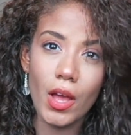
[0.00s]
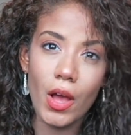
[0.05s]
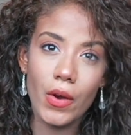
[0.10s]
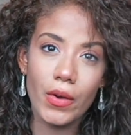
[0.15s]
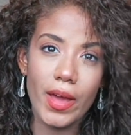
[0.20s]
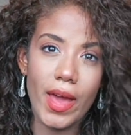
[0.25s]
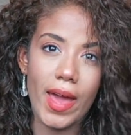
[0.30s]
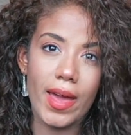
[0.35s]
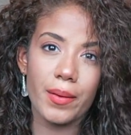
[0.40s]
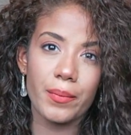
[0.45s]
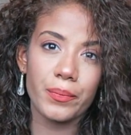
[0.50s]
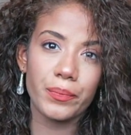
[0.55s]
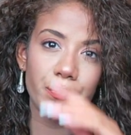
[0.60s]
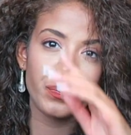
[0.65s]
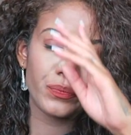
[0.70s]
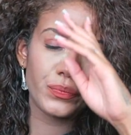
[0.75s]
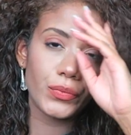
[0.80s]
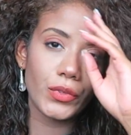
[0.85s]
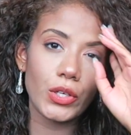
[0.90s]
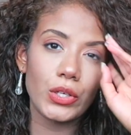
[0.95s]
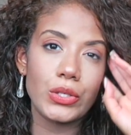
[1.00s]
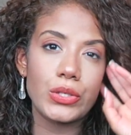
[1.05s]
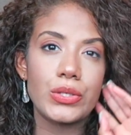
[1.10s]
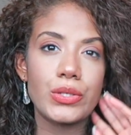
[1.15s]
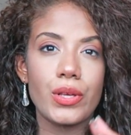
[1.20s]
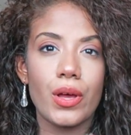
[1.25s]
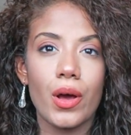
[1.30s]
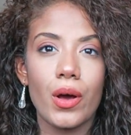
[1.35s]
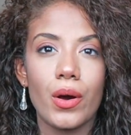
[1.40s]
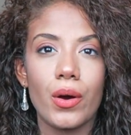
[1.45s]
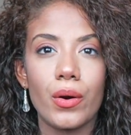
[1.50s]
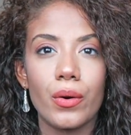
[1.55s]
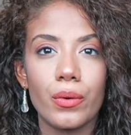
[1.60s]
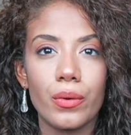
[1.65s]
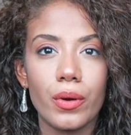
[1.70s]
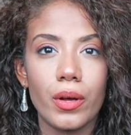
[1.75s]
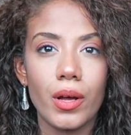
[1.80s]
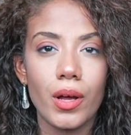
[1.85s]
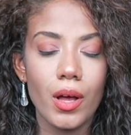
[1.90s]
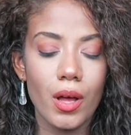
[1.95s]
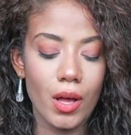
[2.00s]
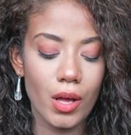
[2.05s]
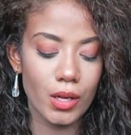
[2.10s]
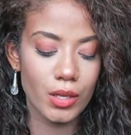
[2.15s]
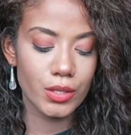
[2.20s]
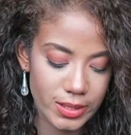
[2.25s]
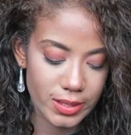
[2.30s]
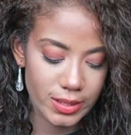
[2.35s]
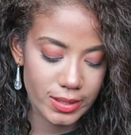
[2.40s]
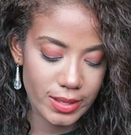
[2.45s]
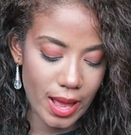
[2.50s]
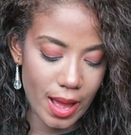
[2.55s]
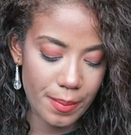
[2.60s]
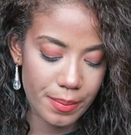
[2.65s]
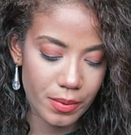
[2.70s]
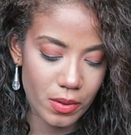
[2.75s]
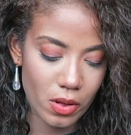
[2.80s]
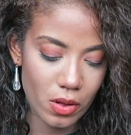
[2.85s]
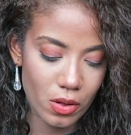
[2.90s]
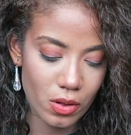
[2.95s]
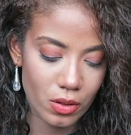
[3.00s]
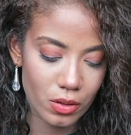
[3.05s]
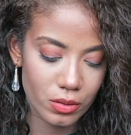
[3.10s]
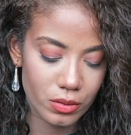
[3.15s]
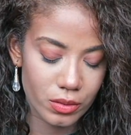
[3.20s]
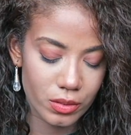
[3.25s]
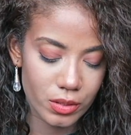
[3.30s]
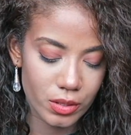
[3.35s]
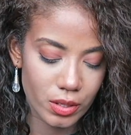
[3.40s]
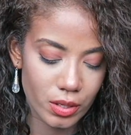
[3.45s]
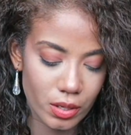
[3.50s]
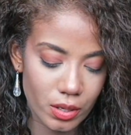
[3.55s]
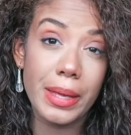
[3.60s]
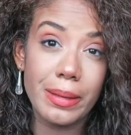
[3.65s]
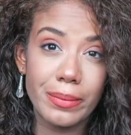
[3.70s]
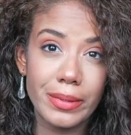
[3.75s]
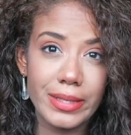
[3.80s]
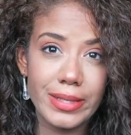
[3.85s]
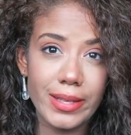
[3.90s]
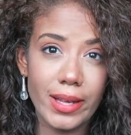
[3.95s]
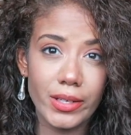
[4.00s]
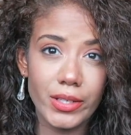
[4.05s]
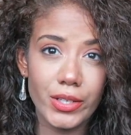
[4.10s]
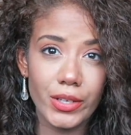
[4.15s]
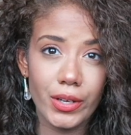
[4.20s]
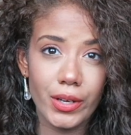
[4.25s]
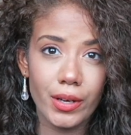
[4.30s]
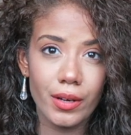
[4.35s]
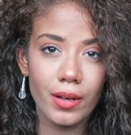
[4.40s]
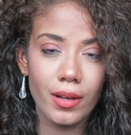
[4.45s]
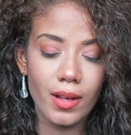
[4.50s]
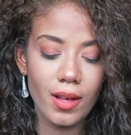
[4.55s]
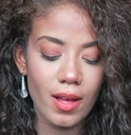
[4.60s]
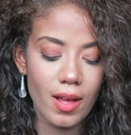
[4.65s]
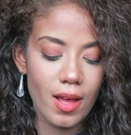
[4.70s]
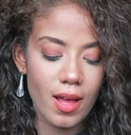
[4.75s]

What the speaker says: Okay, so what's this app called? Baby Center.